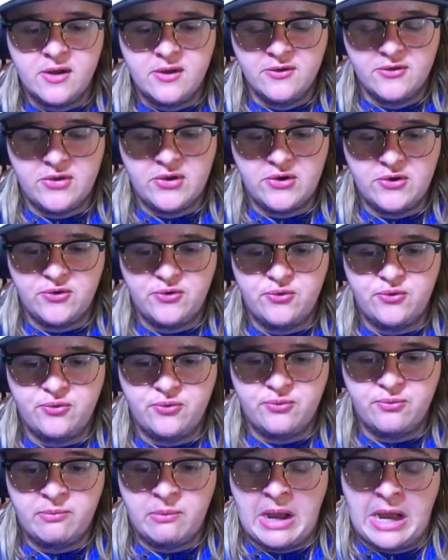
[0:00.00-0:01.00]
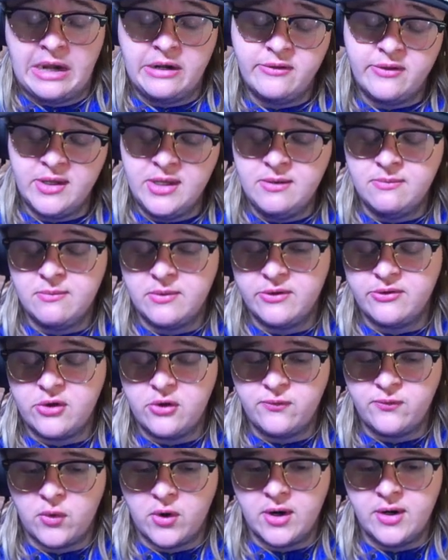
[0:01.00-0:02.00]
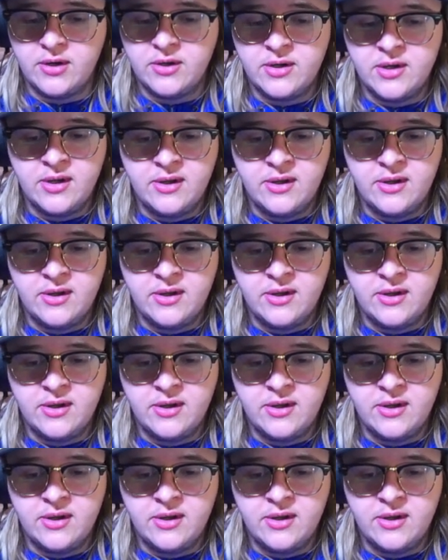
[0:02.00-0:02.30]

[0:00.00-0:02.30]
So, honestly, let's go for it.